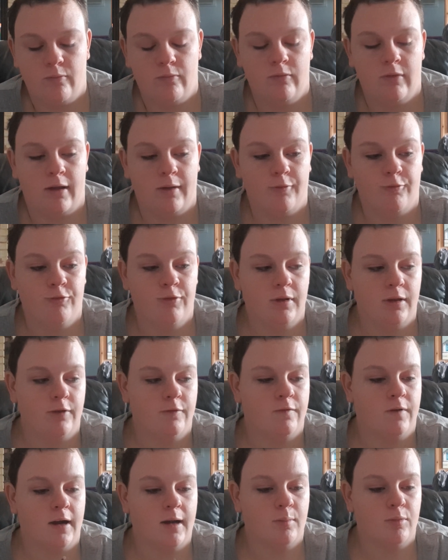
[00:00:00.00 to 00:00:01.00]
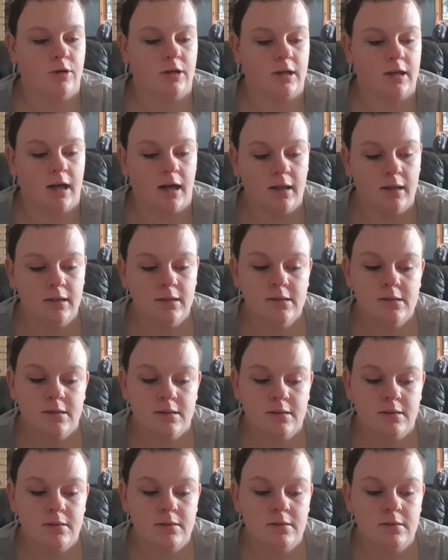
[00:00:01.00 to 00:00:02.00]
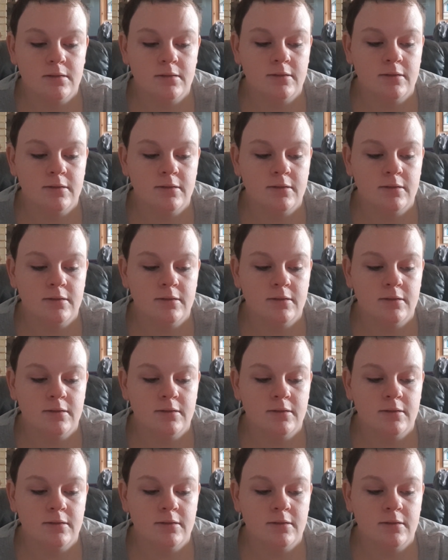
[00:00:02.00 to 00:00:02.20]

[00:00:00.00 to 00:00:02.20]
really vibrant colors